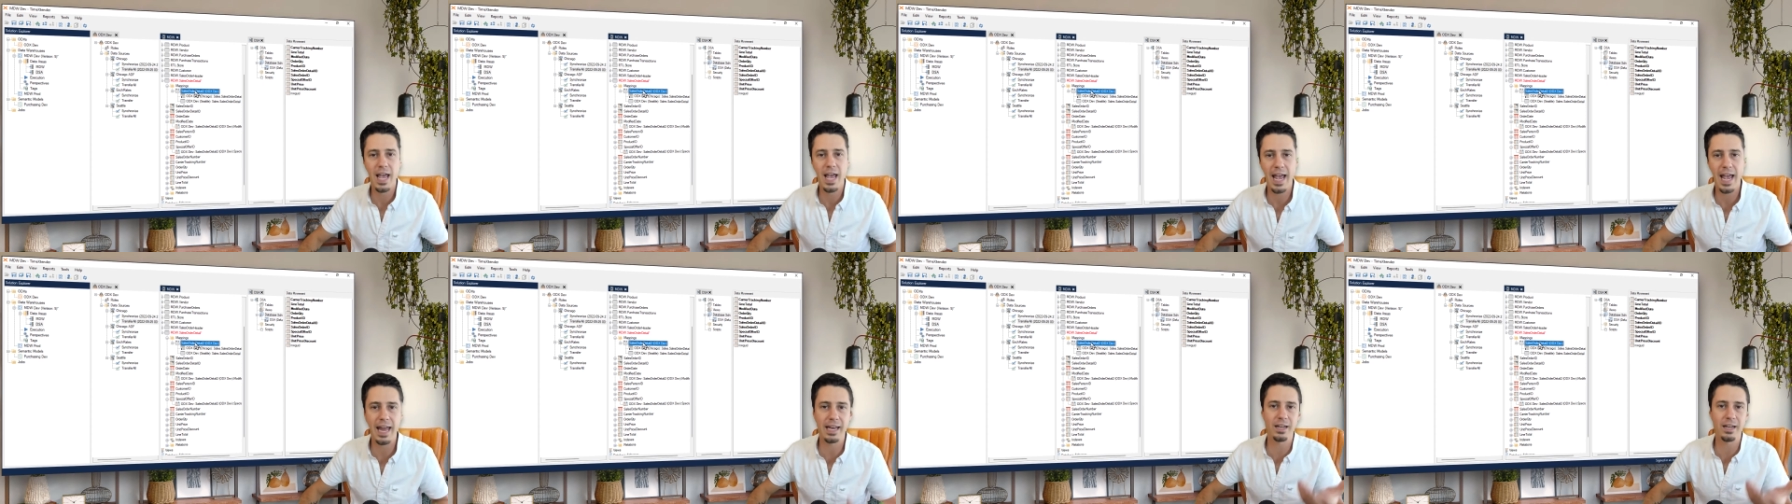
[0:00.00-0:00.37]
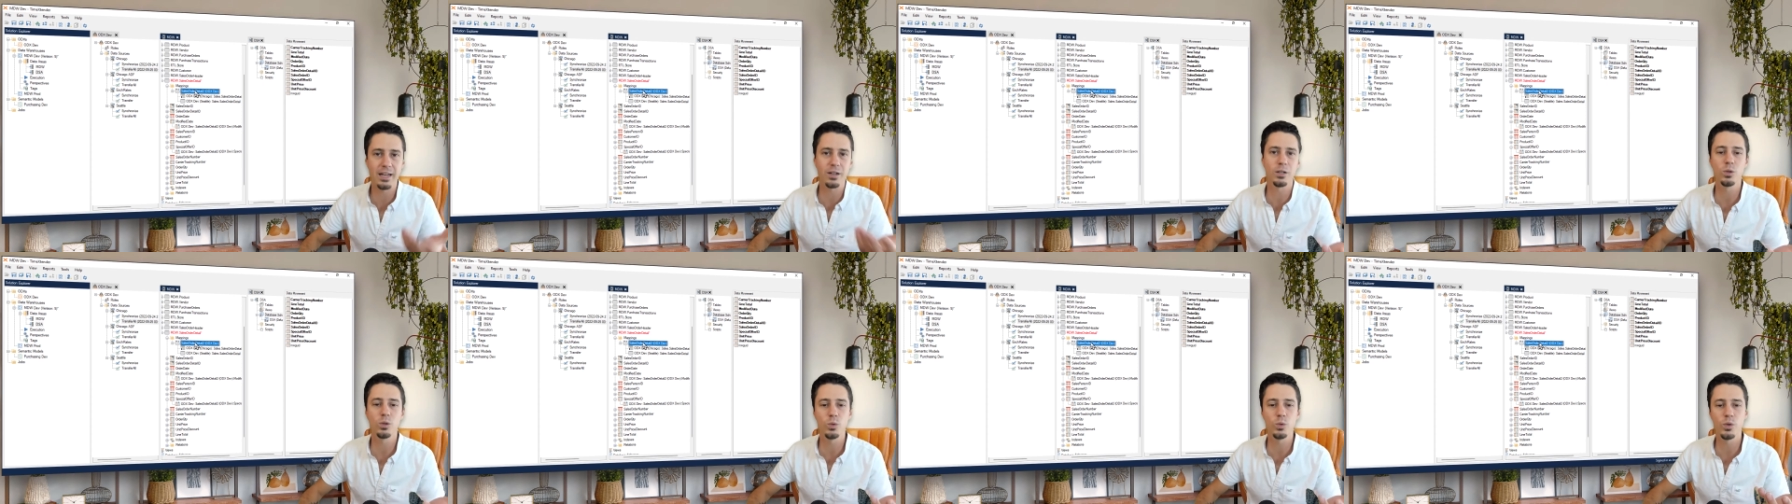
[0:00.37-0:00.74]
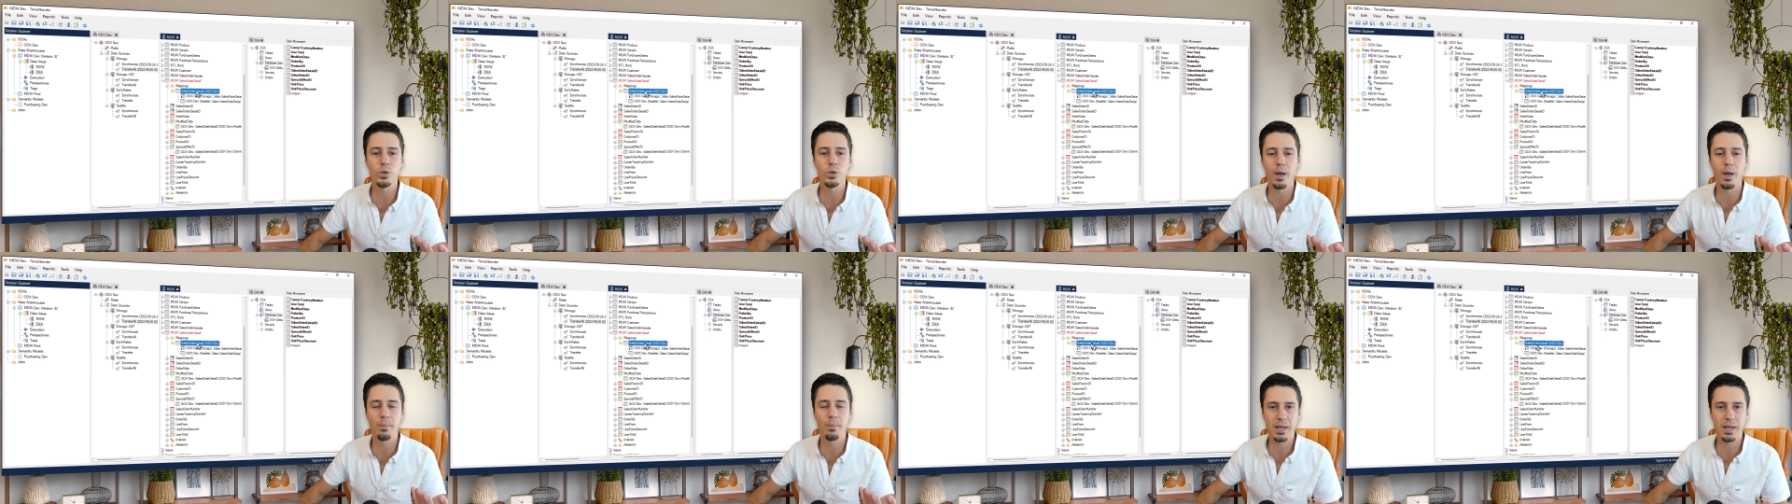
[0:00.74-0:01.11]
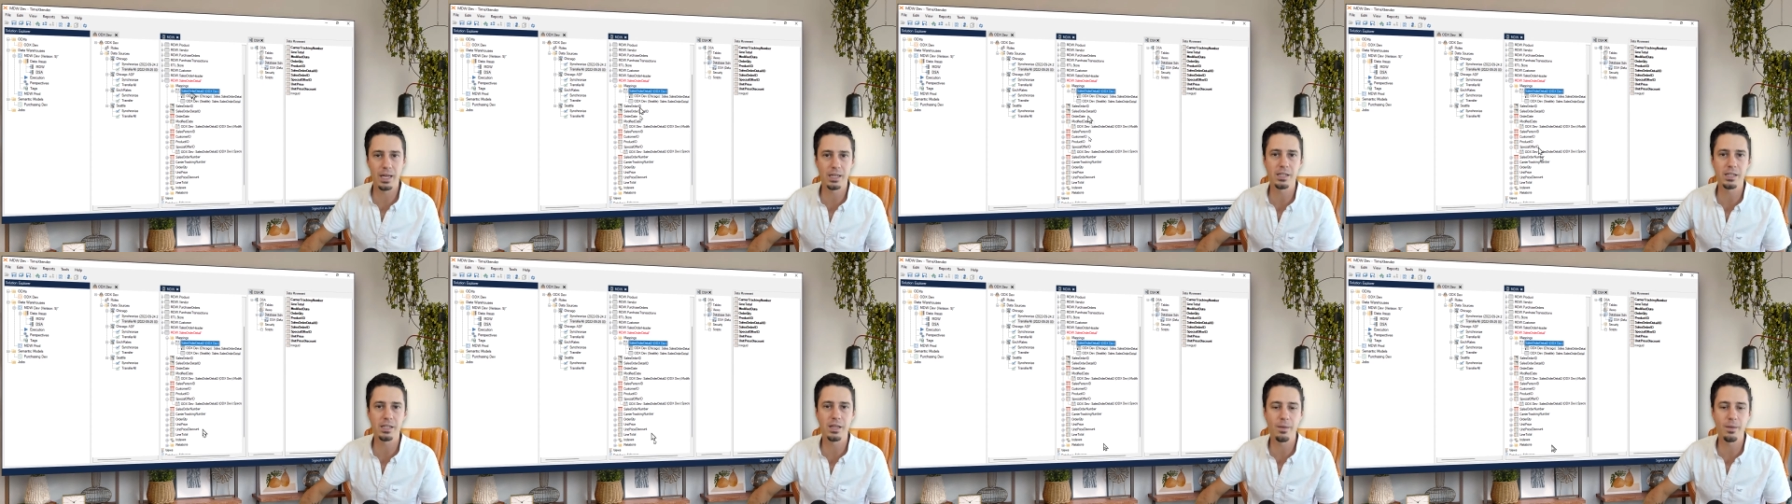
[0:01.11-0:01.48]
and include them
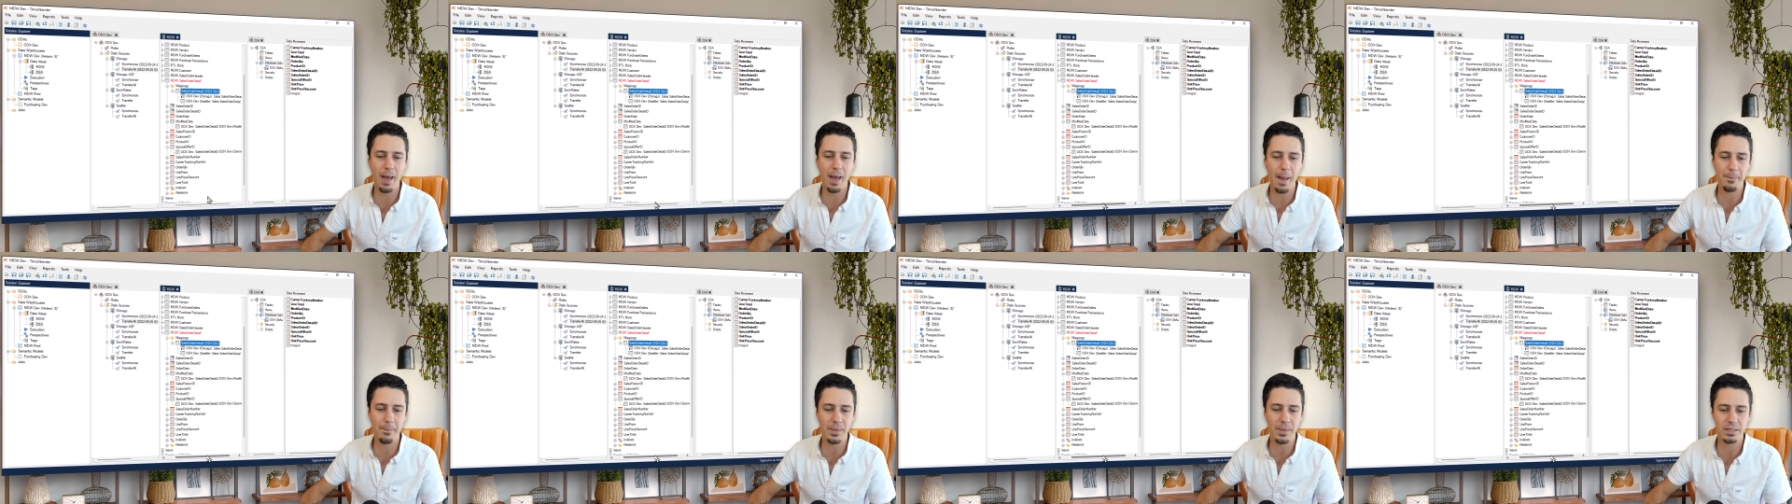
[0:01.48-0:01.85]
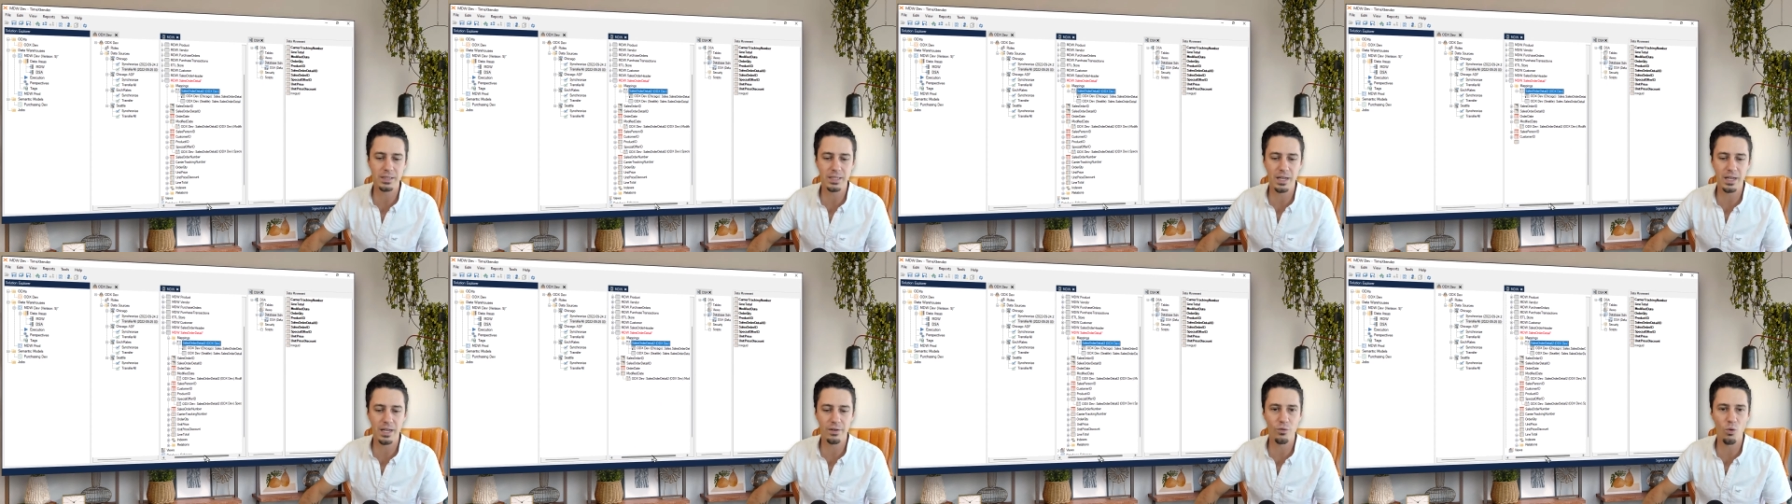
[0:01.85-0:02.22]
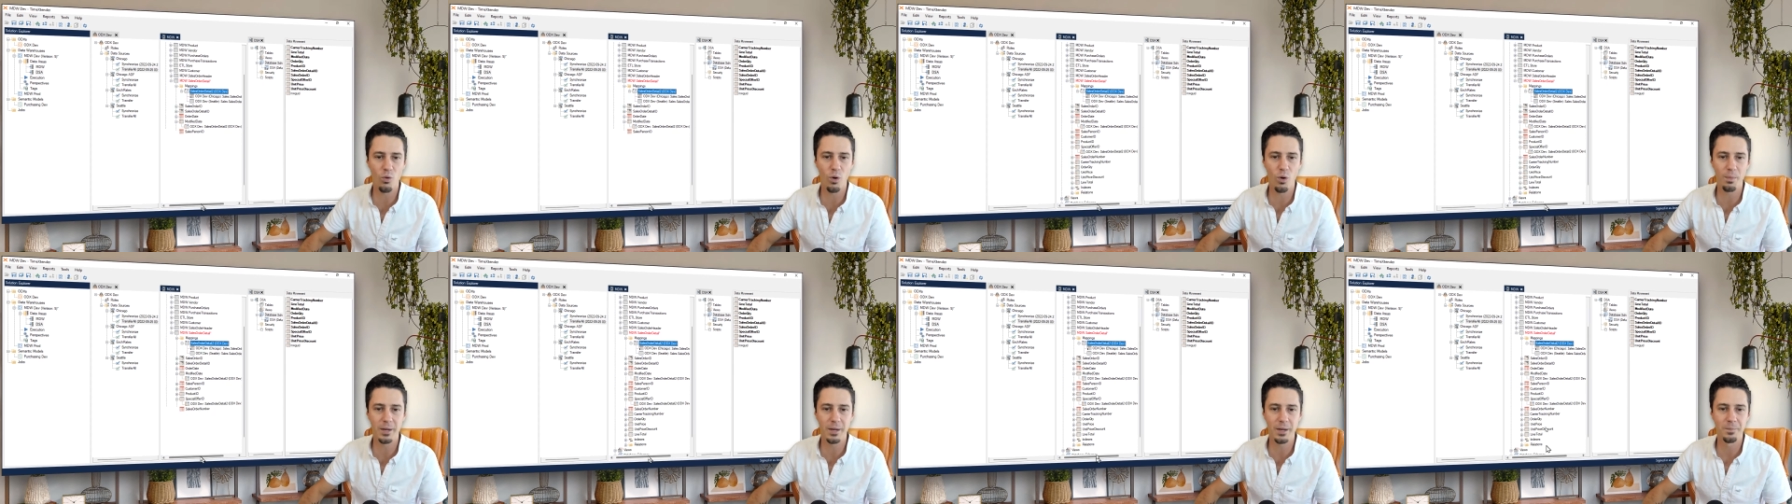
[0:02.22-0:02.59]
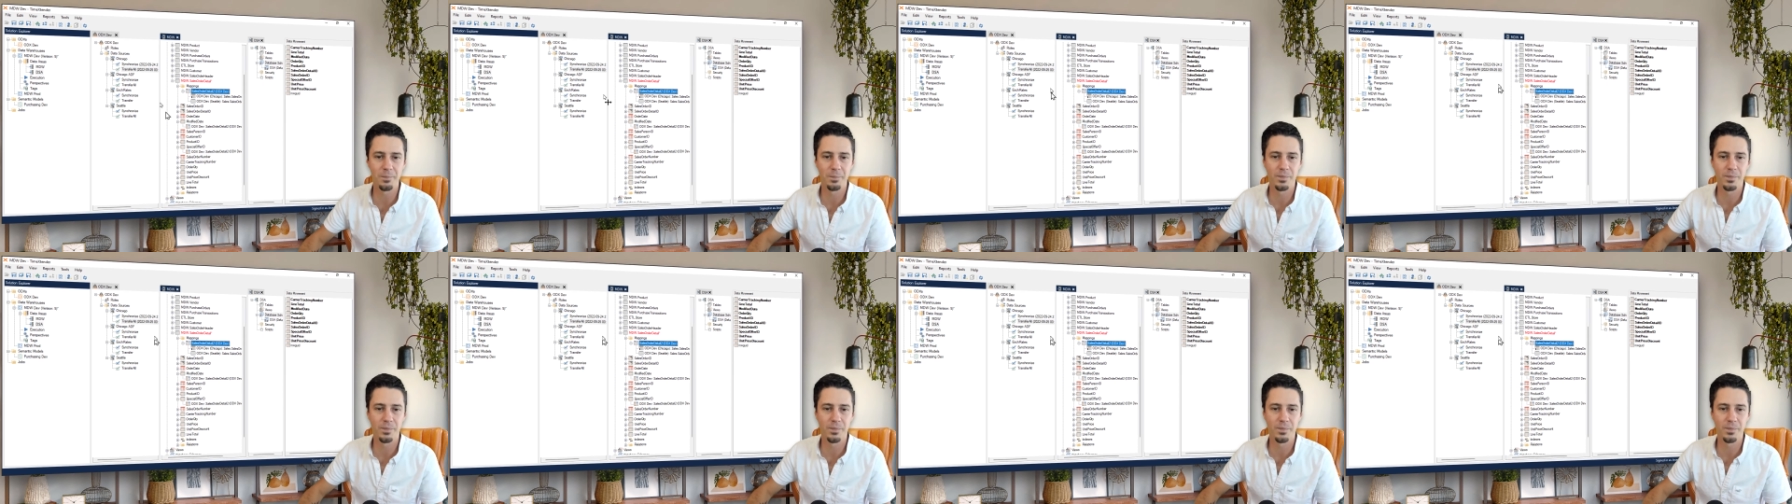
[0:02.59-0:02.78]
into the mapping set for me.